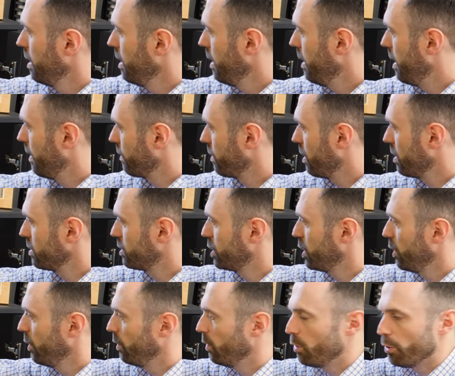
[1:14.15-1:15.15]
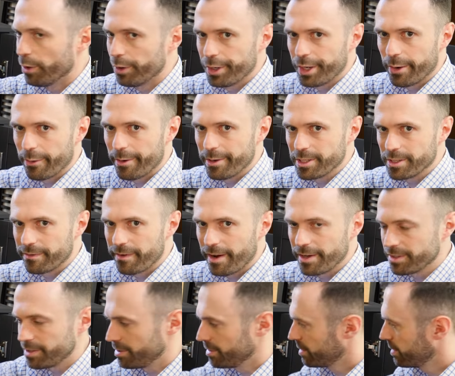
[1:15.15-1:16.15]
And I've got two audio
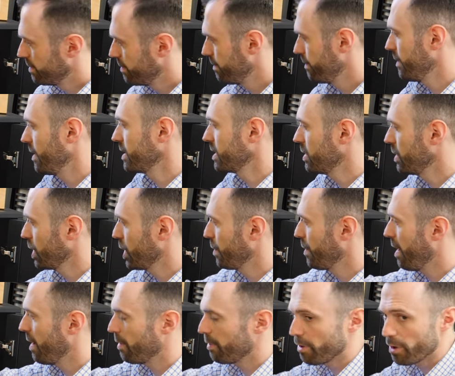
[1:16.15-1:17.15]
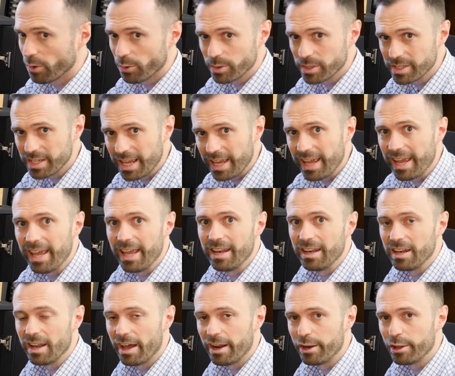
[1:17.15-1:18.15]
interfaces. I'll talk about those
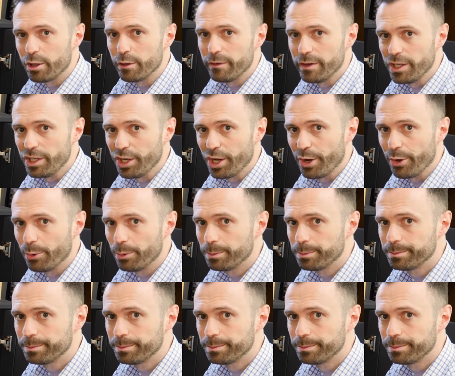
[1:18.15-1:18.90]
in another video.